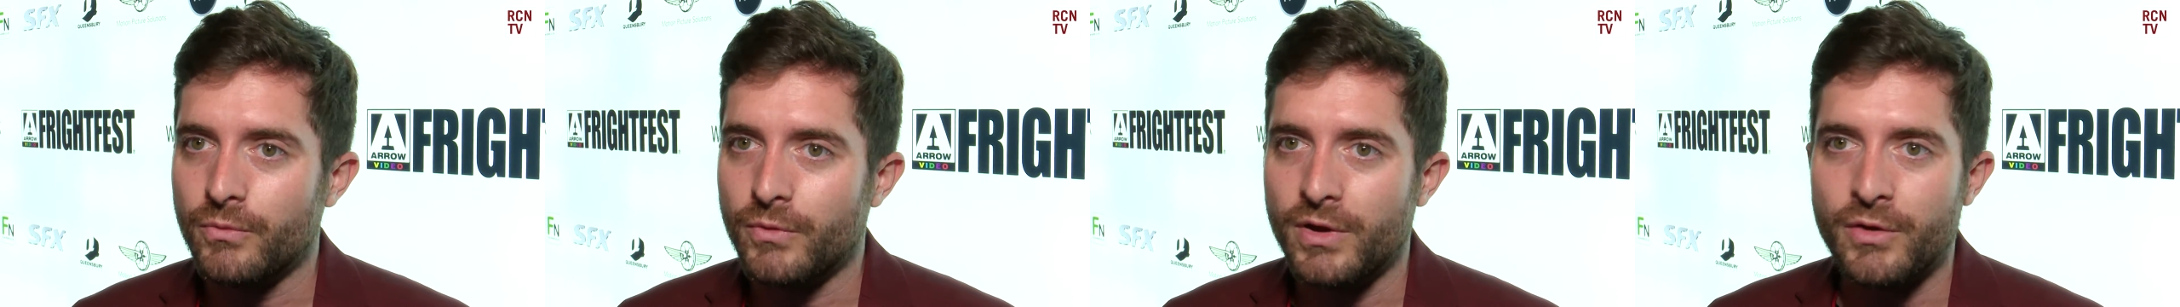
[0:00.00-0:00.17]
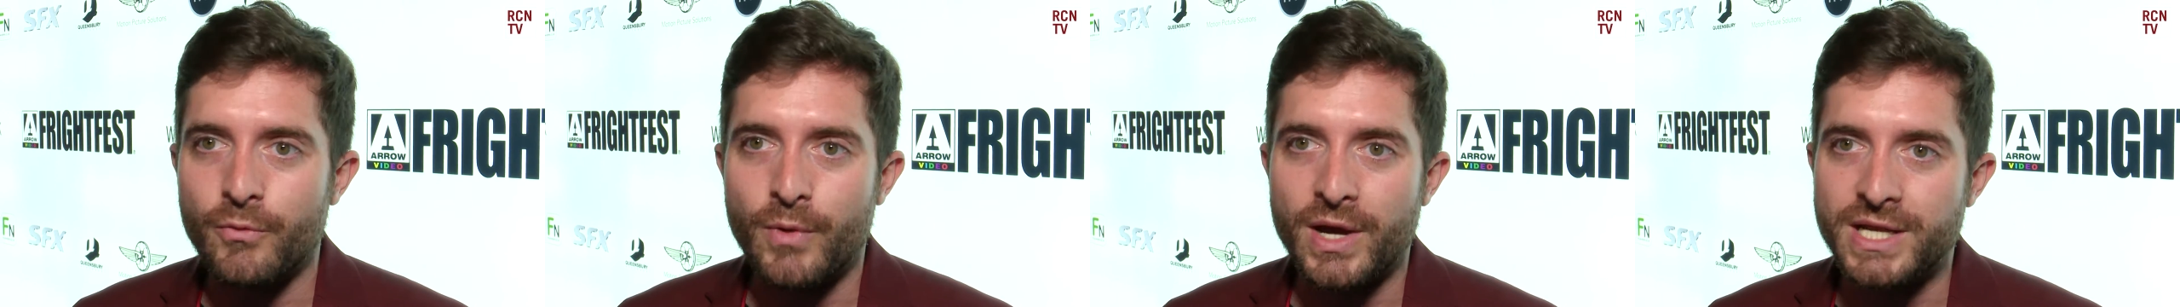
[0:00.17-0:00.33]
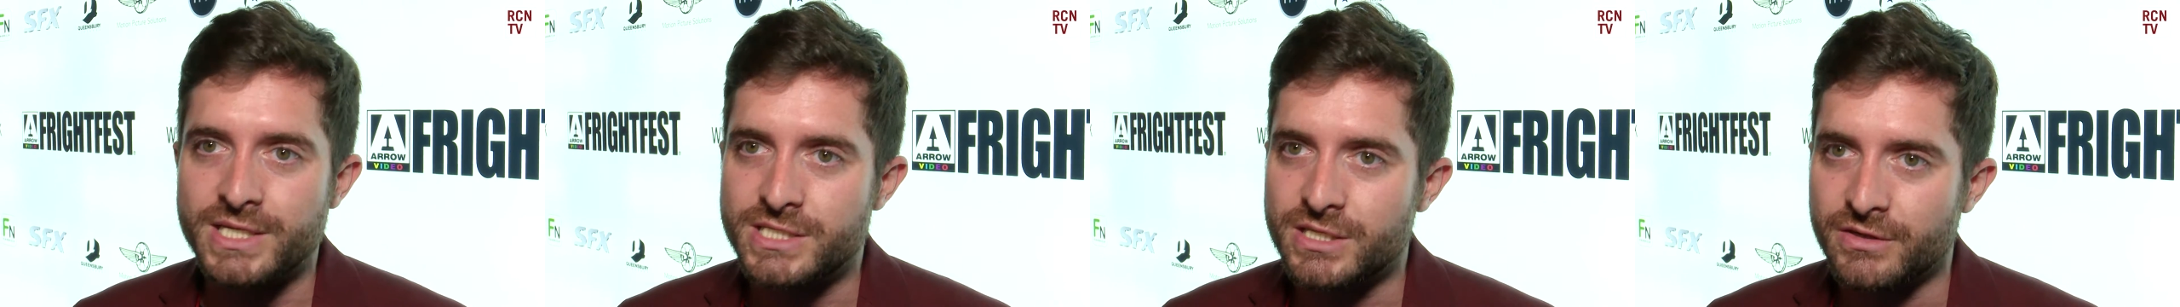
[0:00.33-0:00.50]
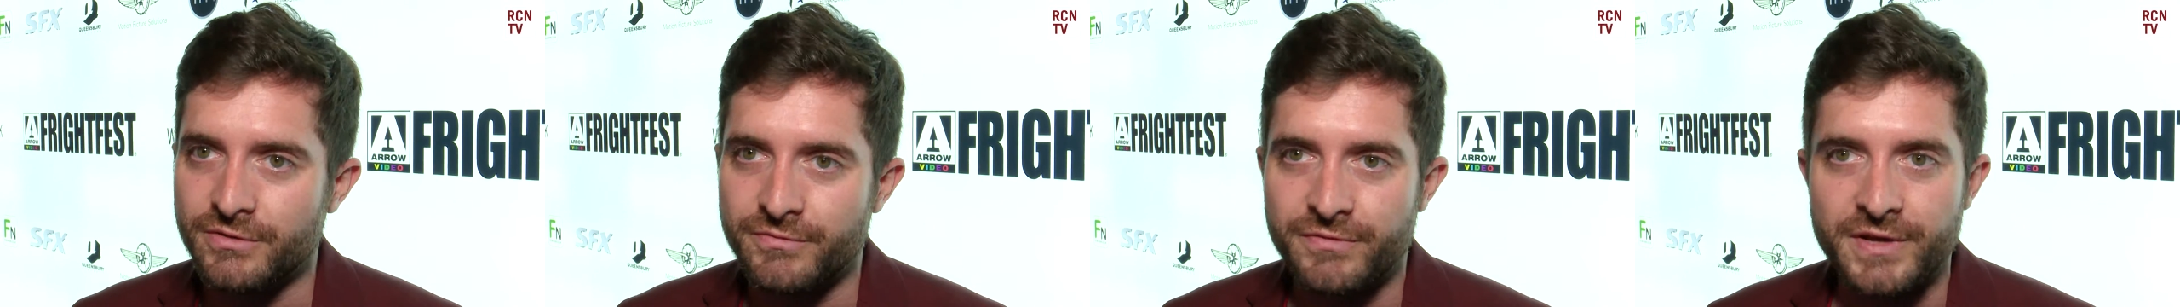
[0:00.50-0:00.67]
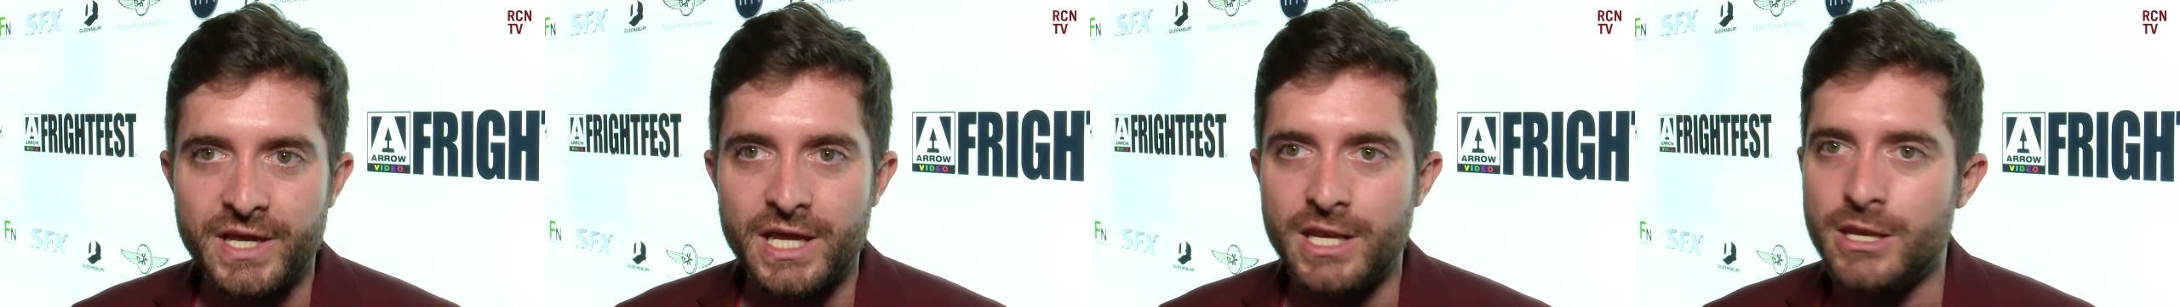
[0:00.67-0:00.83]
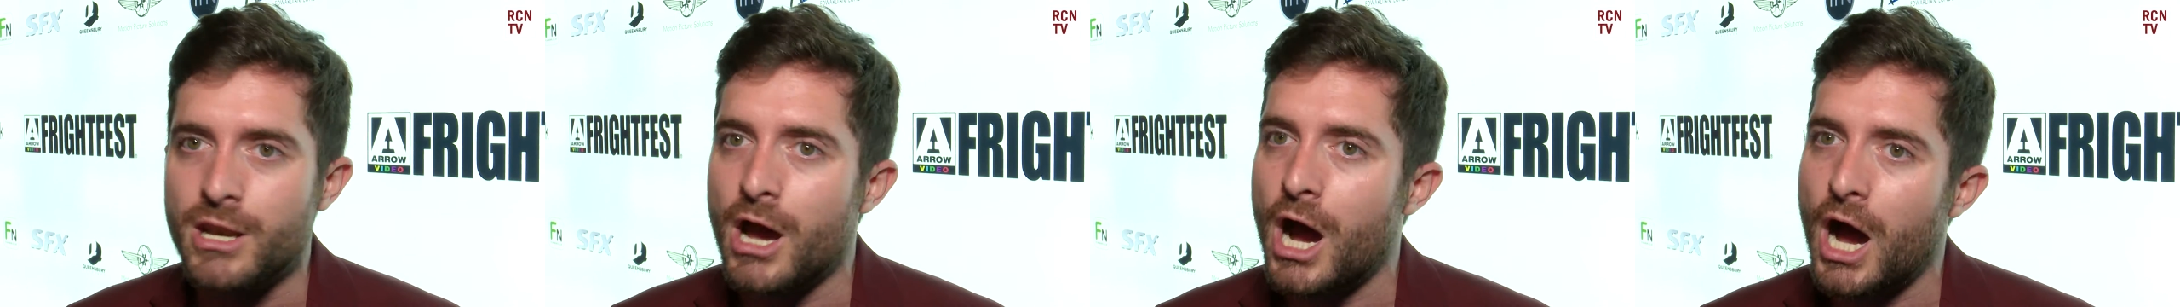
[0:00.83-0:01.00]
we went to
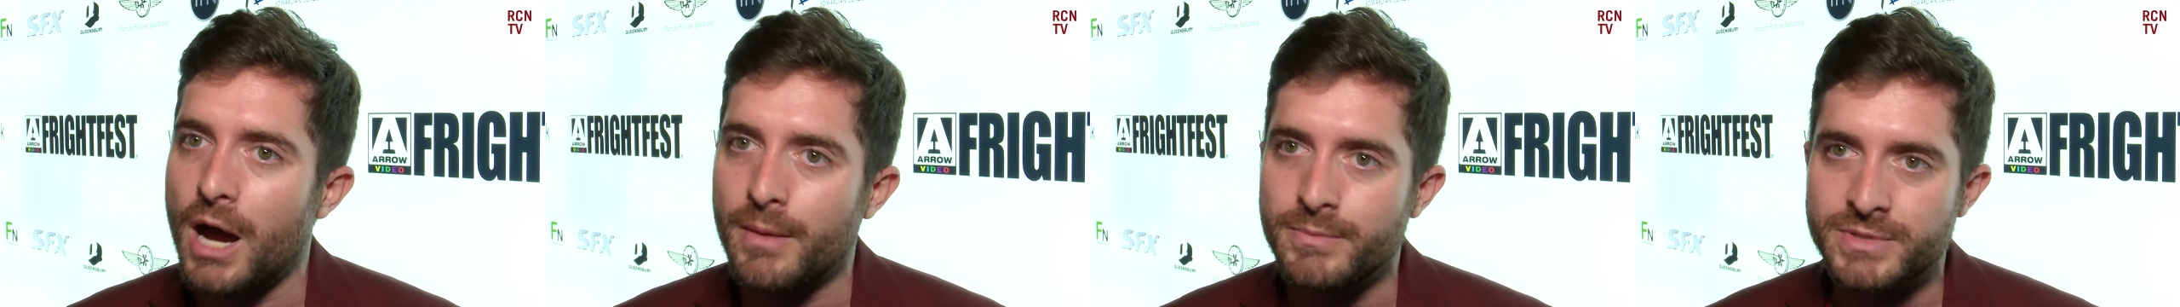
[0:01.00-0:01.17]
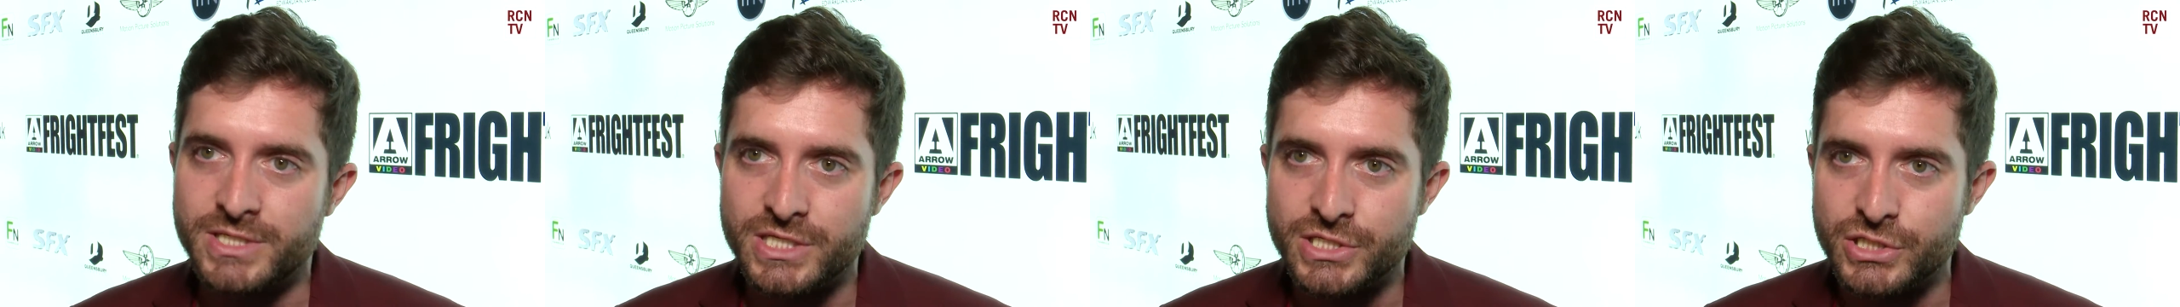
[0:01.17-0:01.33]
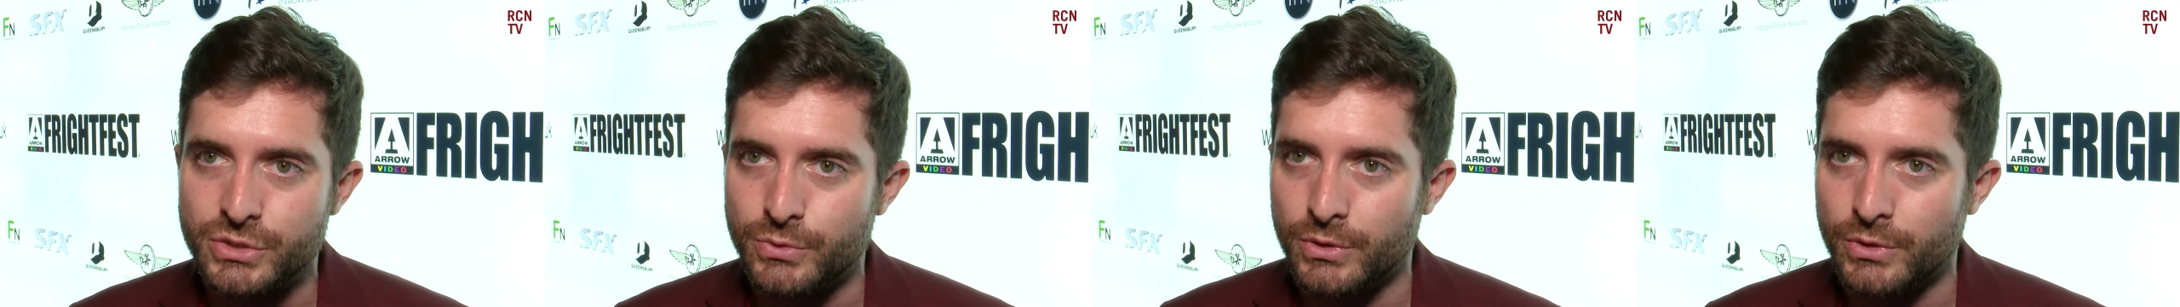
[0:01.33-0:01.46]
Vietnam to